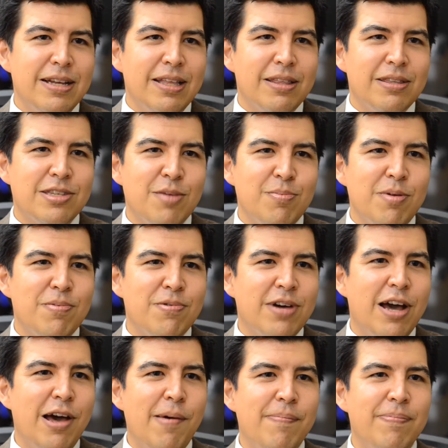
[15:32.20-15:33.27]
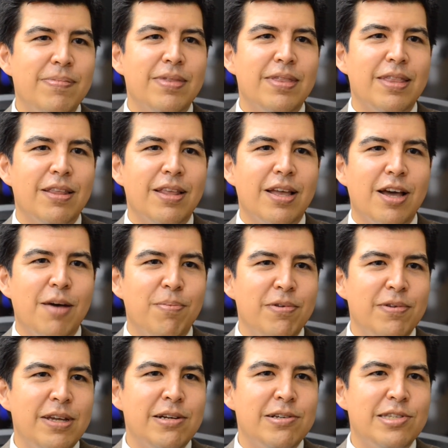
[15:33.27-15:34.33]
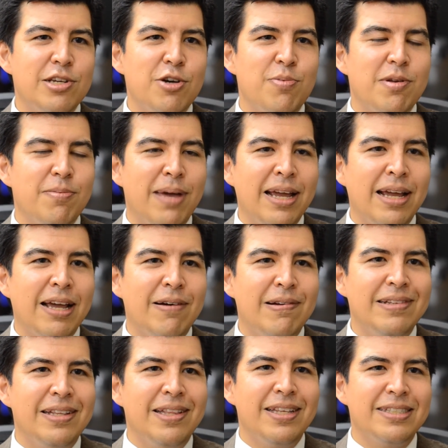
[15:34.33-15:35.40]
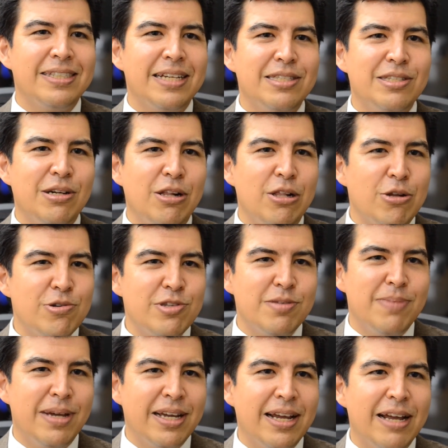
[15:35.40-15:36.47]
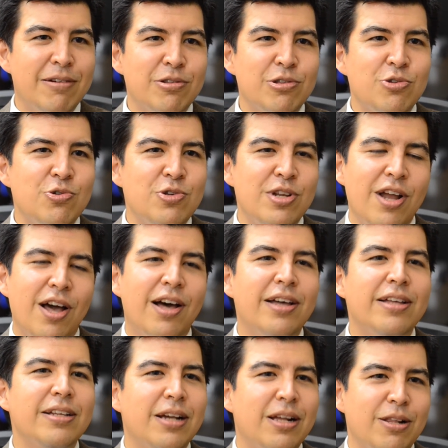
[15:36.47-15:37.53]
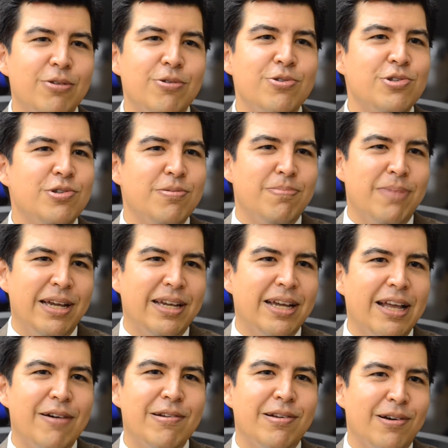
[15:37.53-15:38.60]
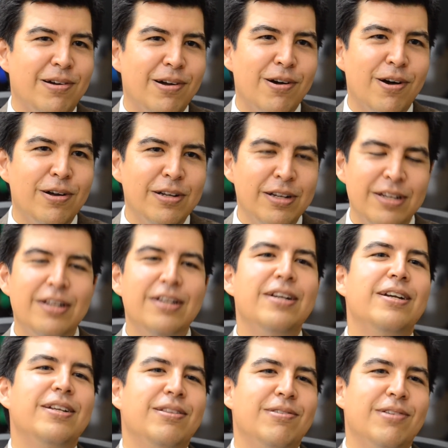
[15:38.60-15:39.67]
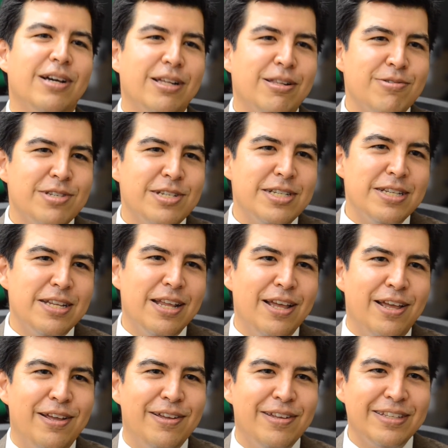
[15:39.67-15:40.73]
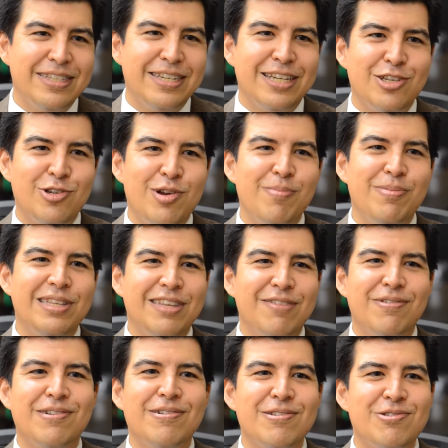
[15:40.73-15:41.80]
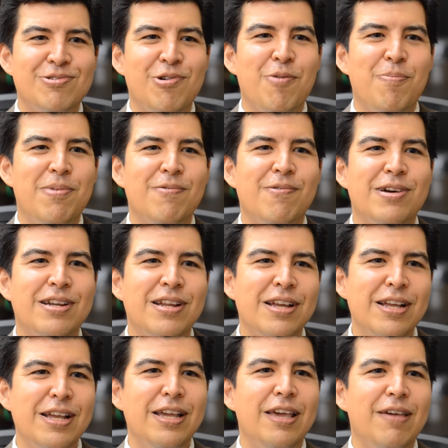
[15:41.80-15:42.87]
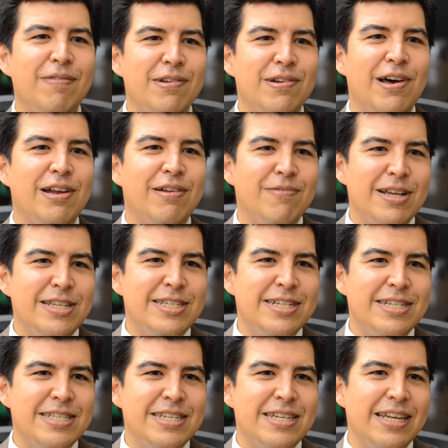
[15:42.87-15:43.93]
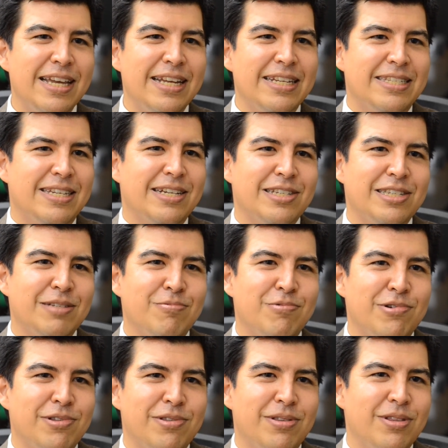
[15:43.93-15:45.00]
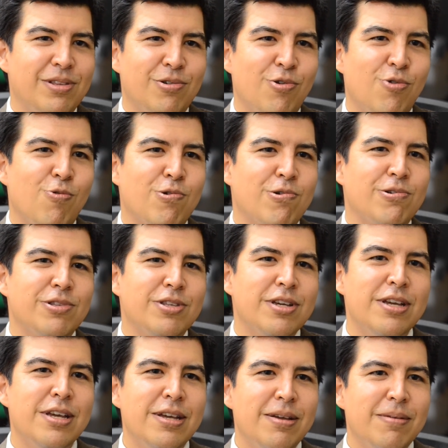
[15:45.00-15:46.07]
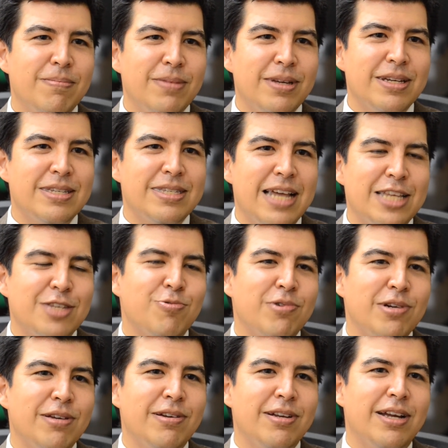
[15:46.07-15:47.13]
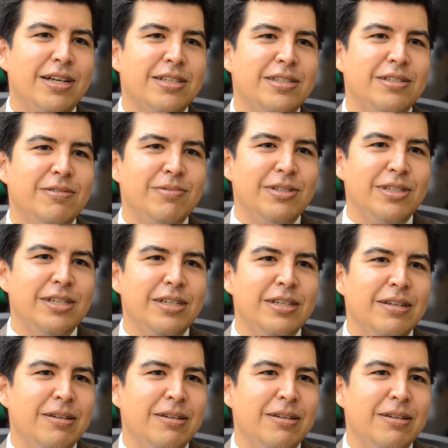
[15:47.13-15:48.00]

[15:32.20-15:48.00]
Some people come a couple of years, they open a bank account, and then they decide to close the bank account. Do not close your bank account in Hong Kong. Do not close it. It's extremely difficult to open one if you're not a resident, and it's actually worth the whole world, because that's where you can actually really